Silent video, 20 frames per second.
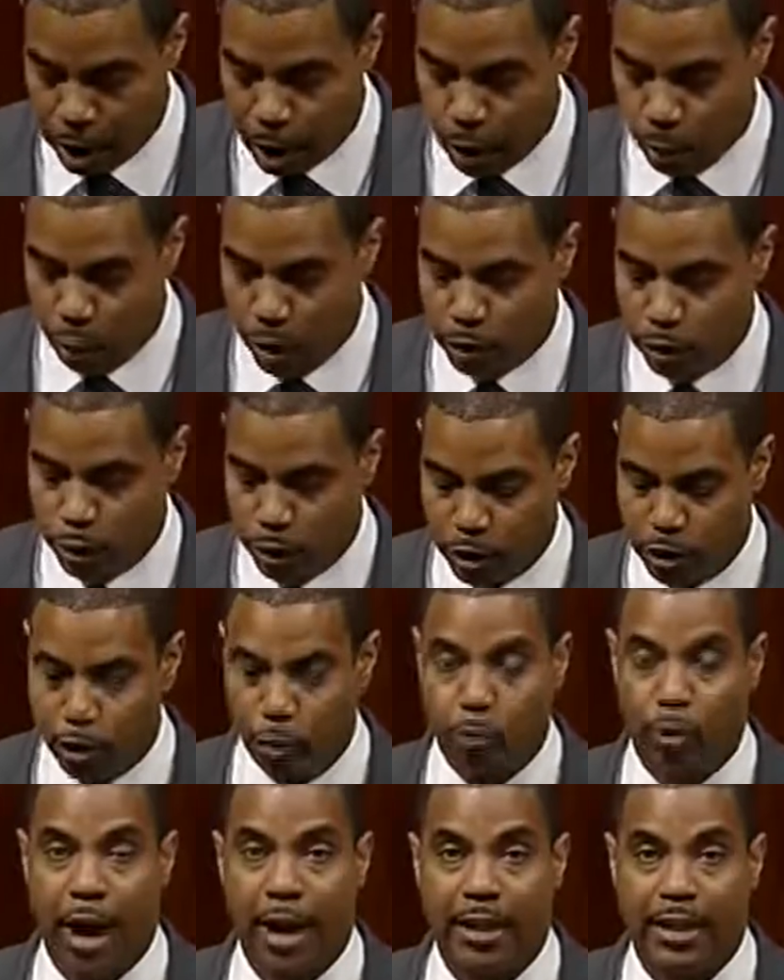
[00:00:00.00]
which would
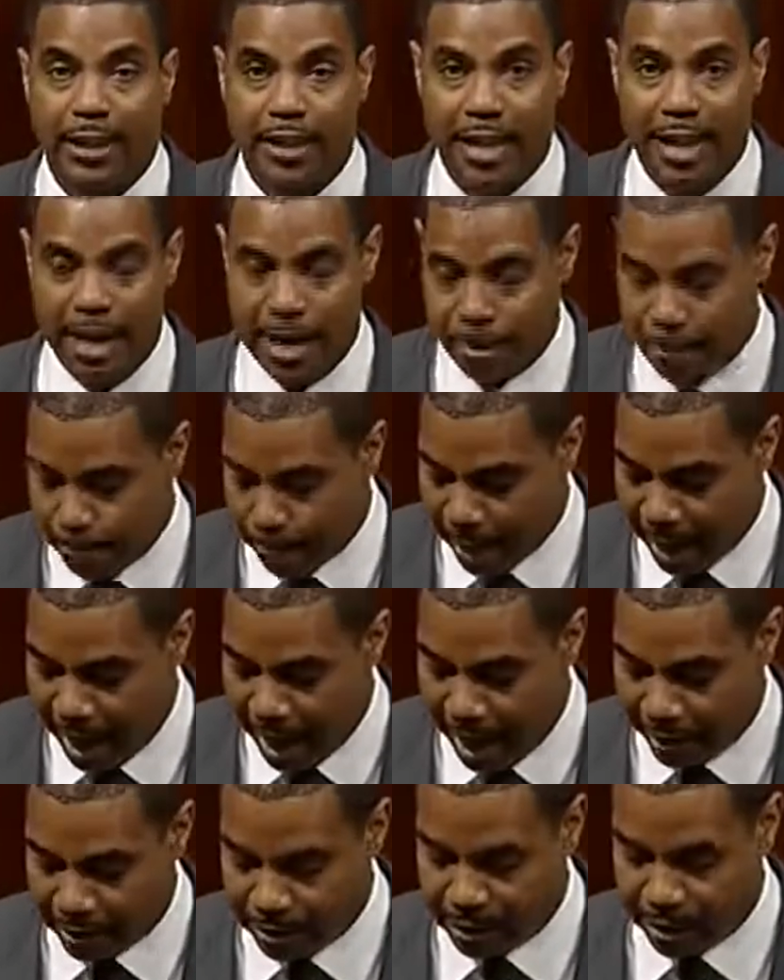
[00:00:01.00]
directly
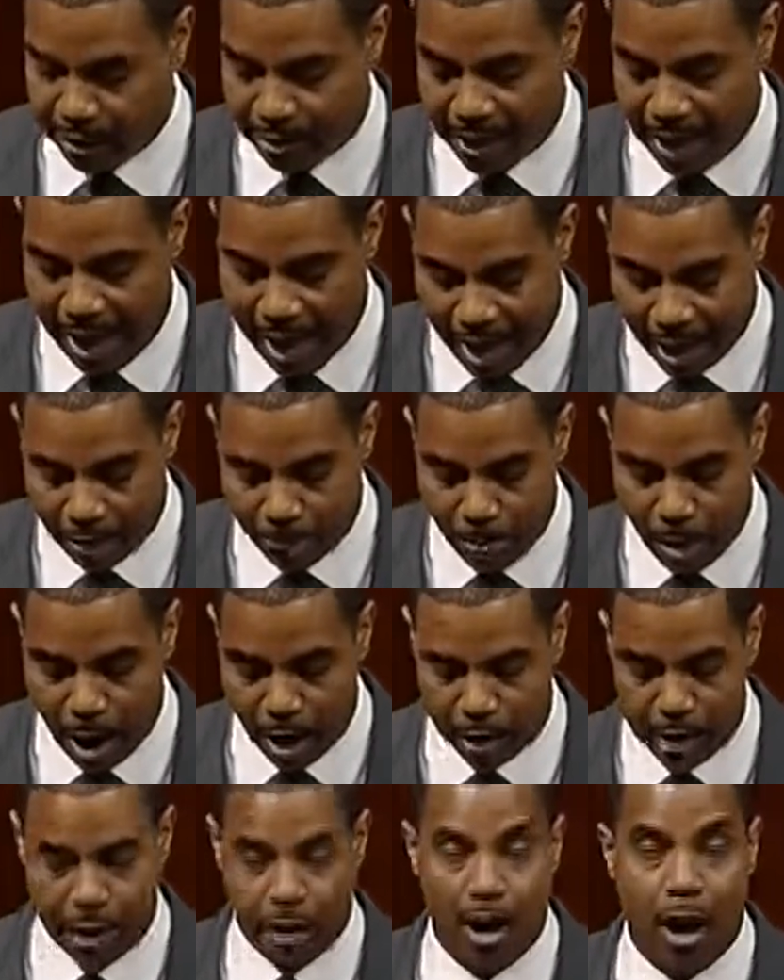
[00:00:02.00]
impact the out of
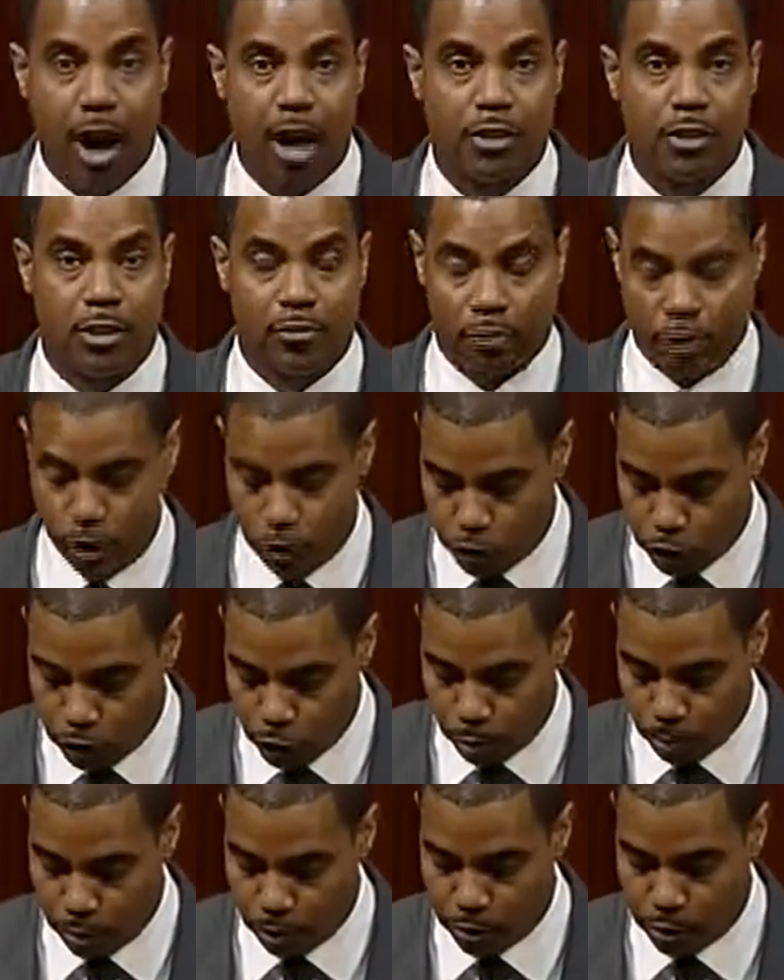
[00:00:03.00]
pocket cost of
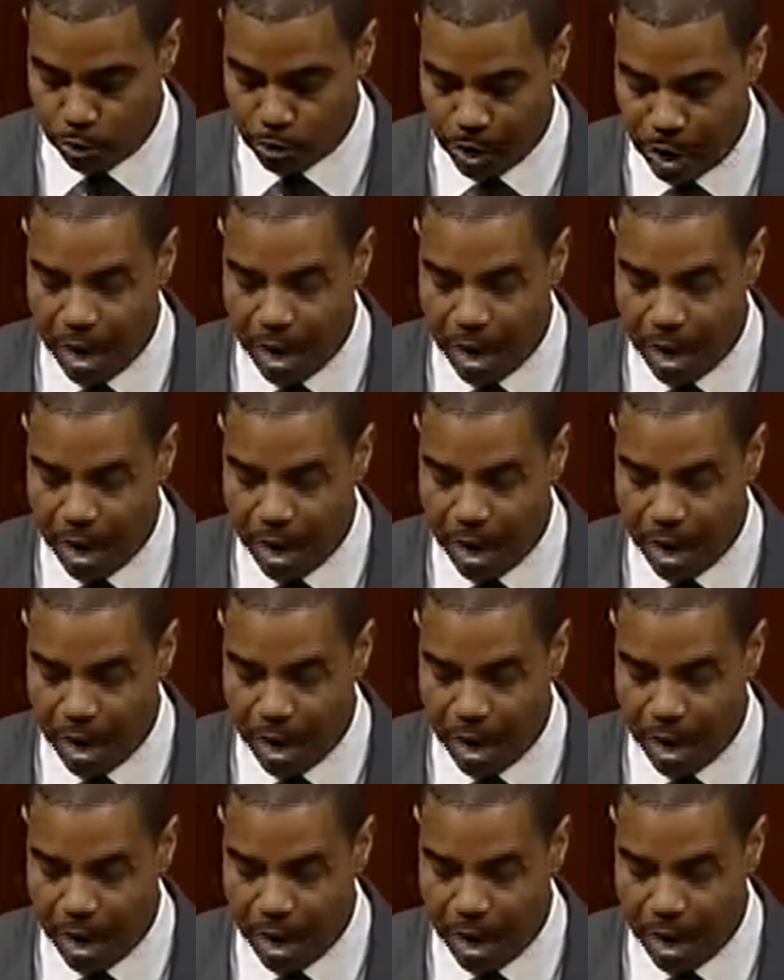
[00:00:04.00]
consumers